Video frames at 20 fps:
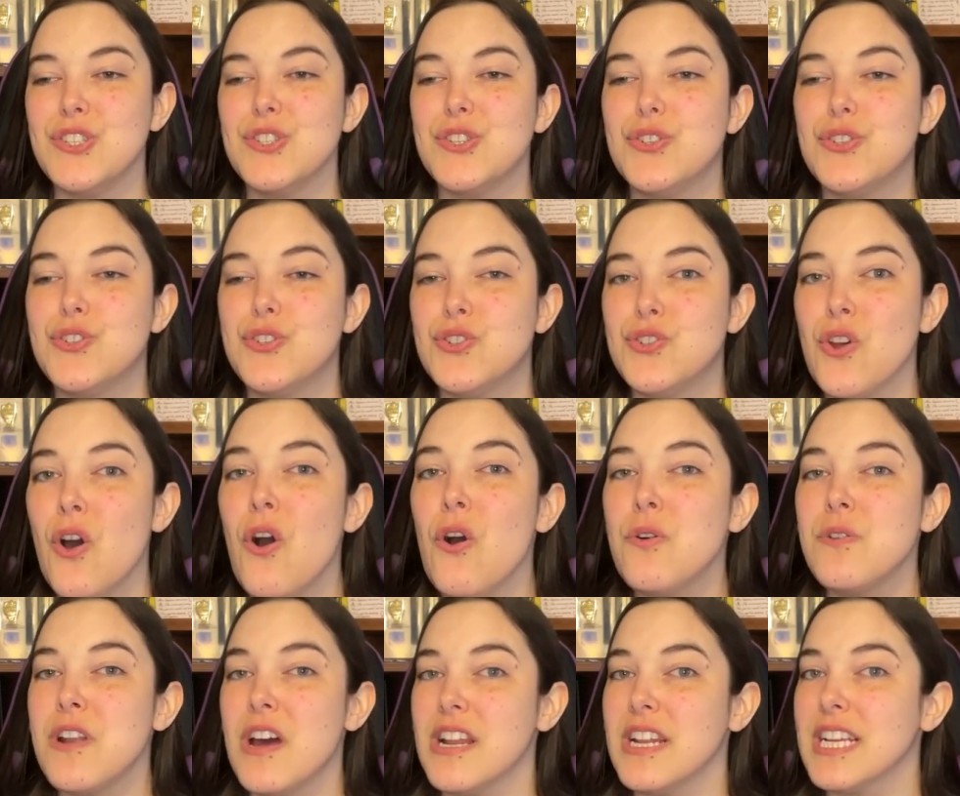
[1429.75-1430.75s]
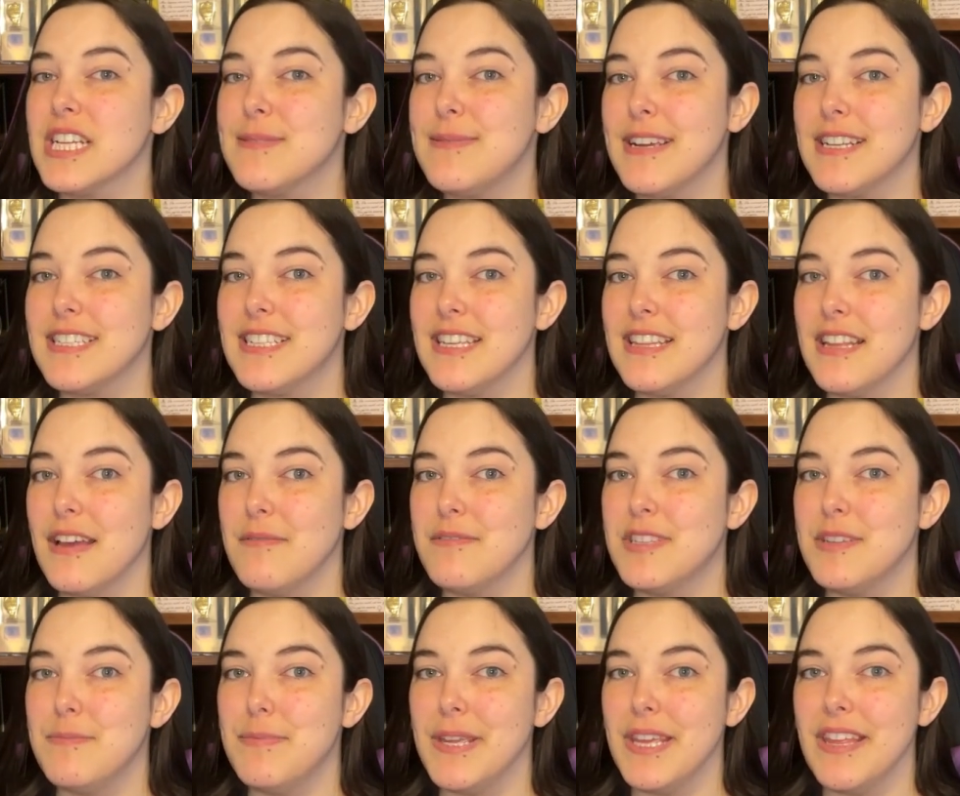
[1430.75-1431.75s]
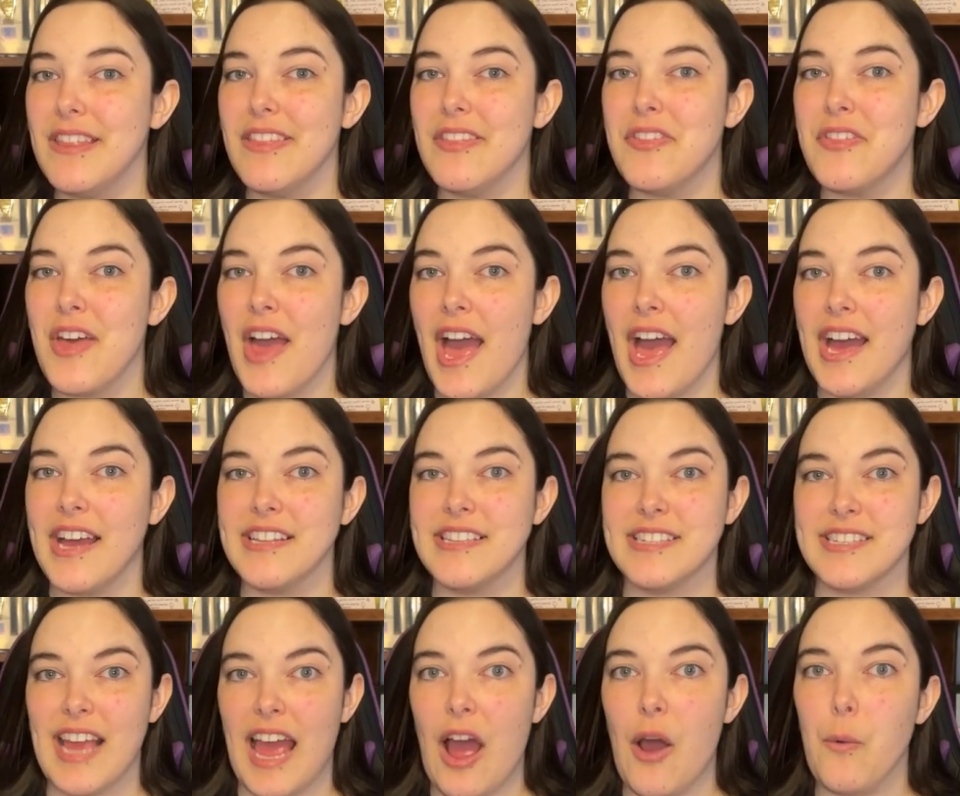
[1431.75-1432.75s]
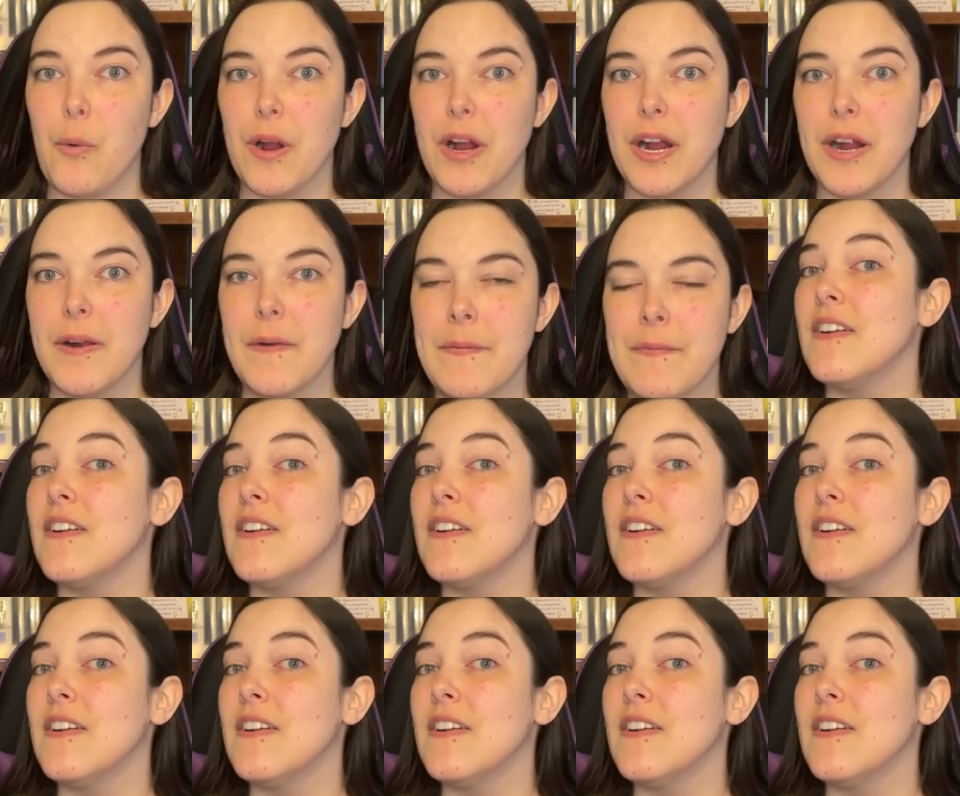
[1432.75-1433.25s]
so not expecting them to be that sour.